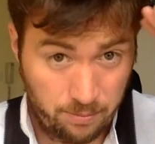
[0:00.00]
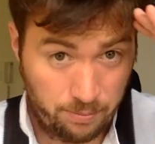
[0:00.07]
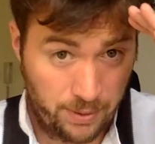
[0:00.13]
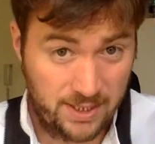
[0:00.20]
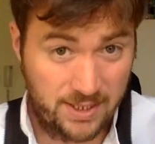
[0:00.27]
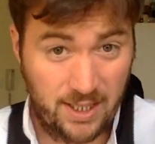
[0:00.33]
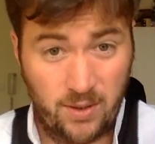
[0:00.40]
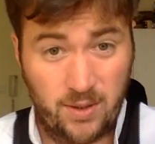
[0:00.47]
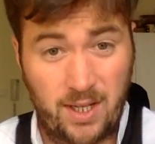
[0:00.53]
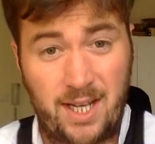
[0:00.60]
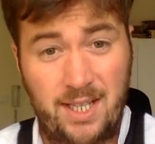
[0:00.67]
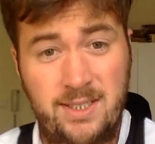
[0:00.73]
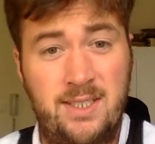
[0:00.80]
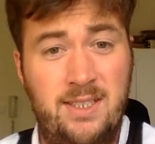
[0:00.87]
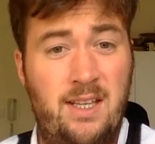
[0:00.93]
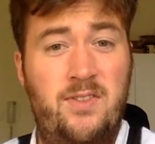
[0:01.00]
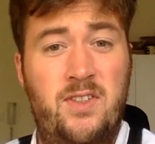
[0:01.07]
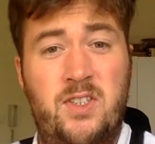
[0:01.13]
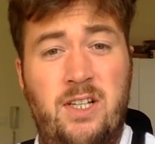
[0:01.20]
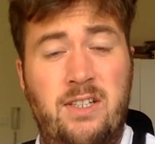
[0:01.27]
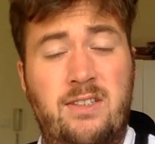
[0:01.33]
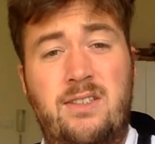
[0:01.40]
Peace out, guys.
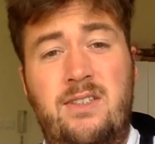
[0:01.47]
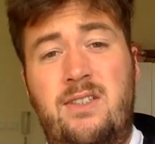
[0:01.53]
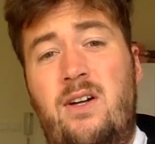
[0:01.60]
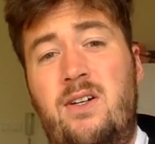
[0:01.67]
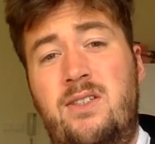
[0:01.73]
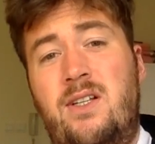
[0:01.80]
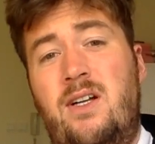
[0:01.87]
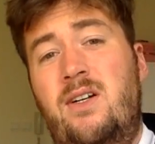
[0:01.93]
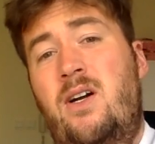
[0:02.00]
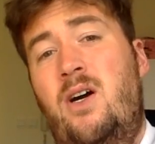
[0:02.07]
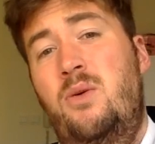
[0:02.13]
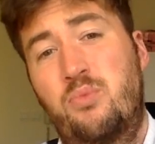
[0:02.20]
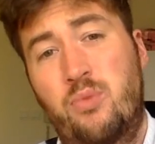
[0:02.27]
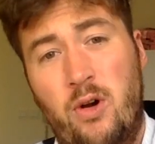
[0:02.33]
StephenJohnsonStocks.com,